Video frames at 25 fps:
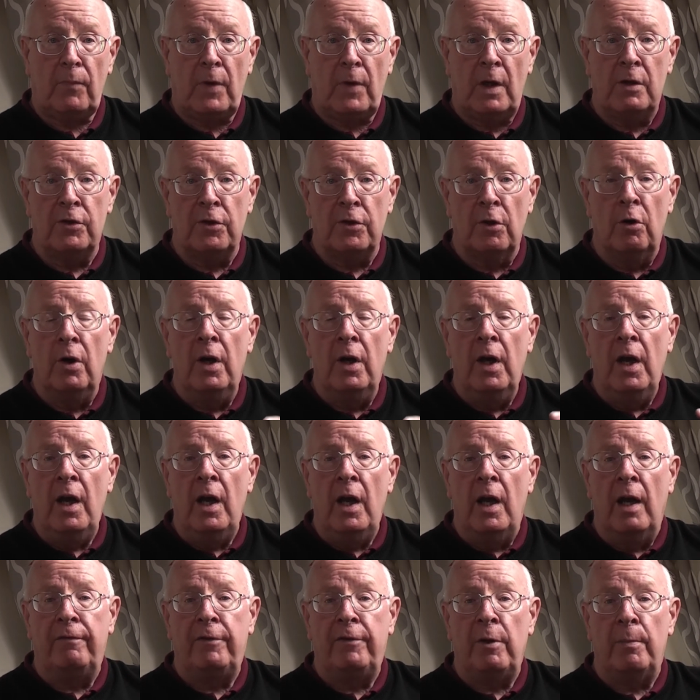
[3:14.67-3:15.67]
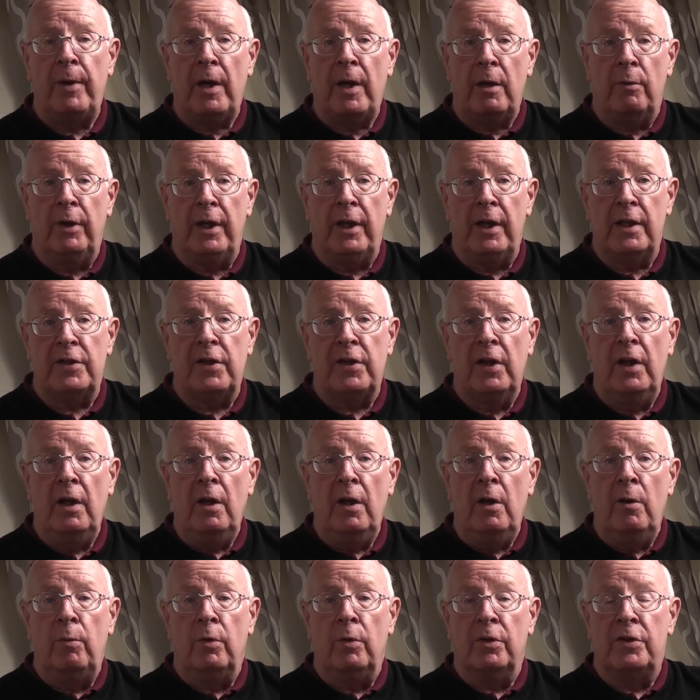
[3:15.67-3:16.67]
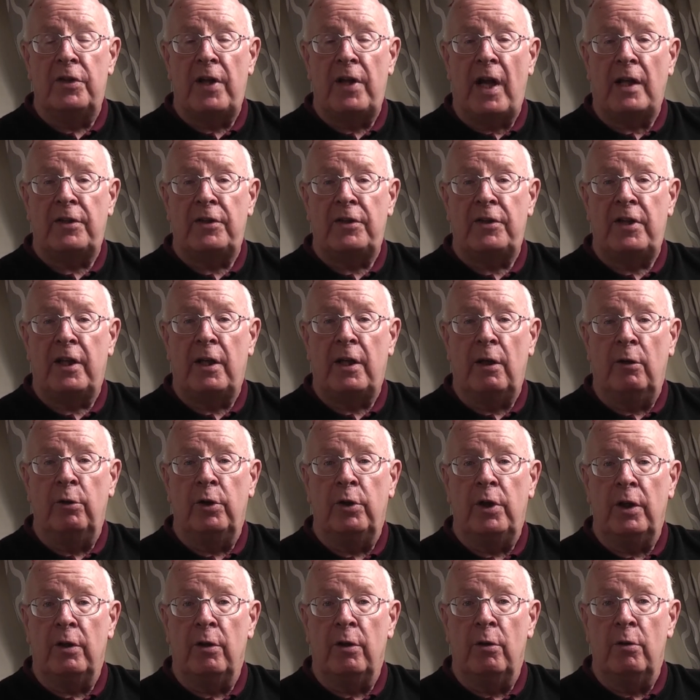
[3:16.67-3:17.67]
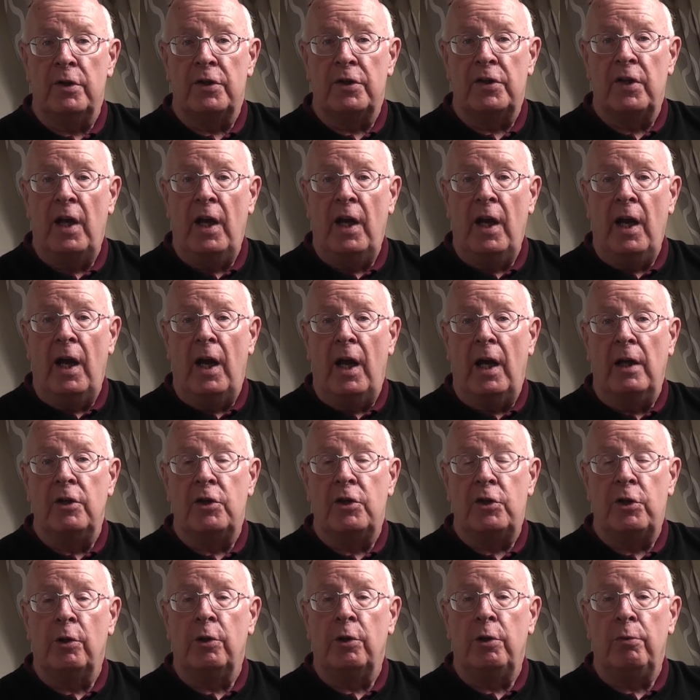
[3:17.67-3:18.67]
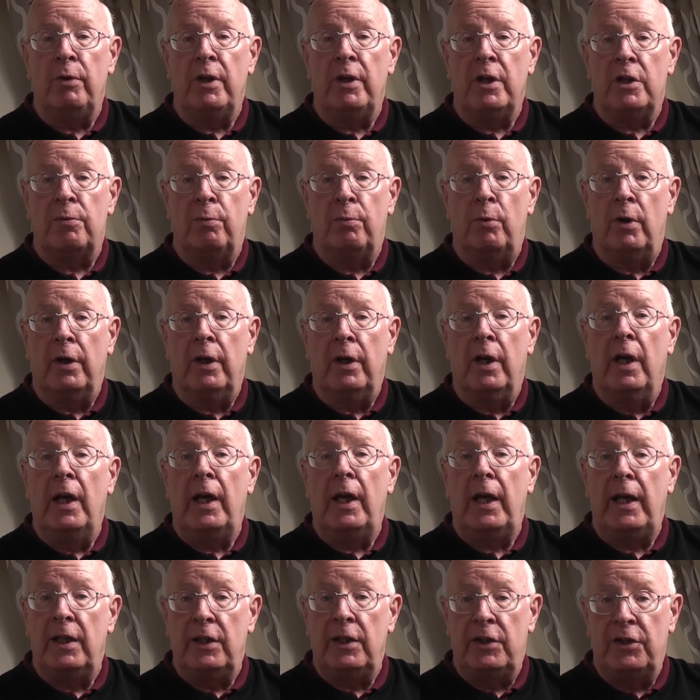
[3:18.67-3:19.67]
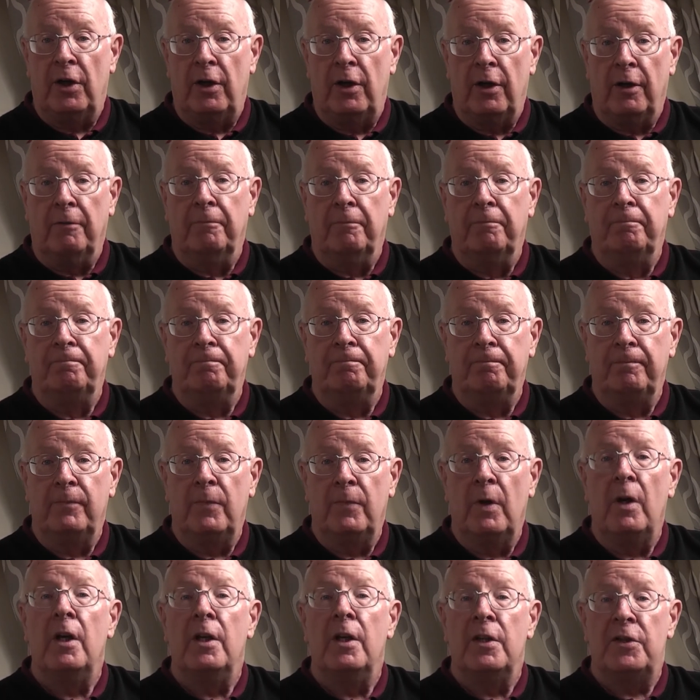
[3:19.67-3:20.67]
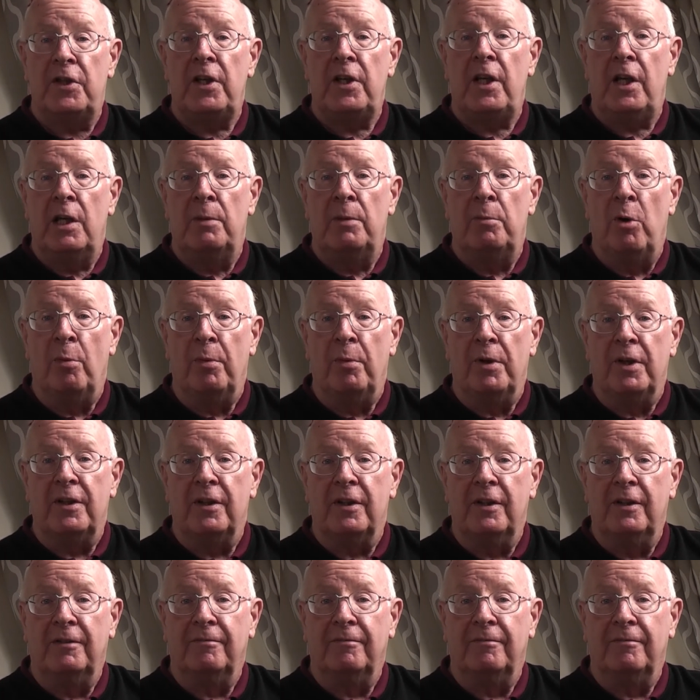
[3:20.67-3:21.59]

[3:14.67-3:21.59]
So if you bear with us, we'll start to take a look at those and show you each one in turn. See you in a moment.